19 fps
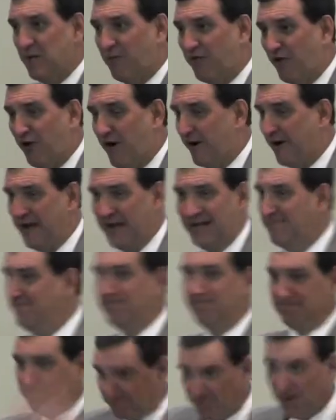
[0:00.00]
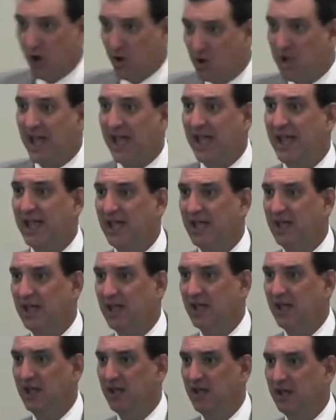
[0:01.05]
defrauded. Okay.
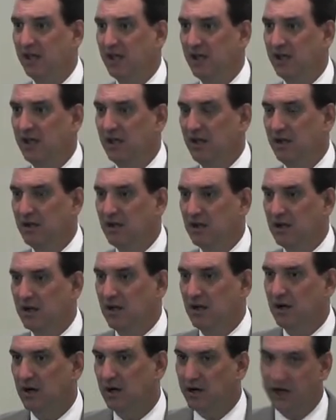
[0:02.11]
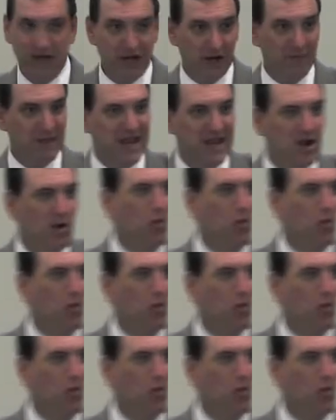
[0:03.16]
Are you going to make